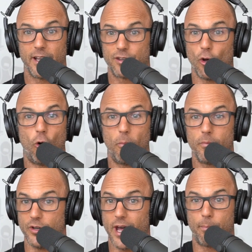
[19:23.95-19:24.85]
Like, don't,
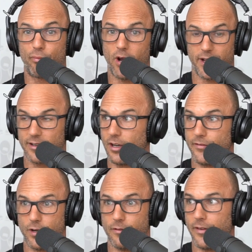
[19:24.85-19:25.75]
you're not a product
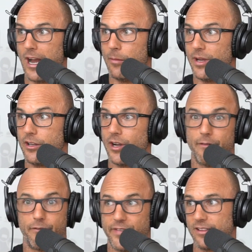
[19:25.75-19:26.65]
of your environment. You're
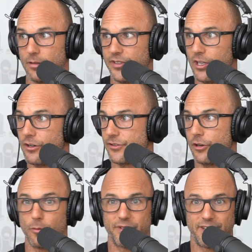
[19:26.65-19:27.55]
not a victim to your
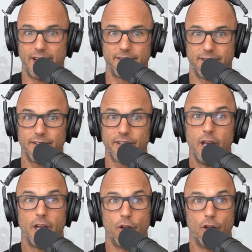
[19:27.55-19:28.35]
circumstances.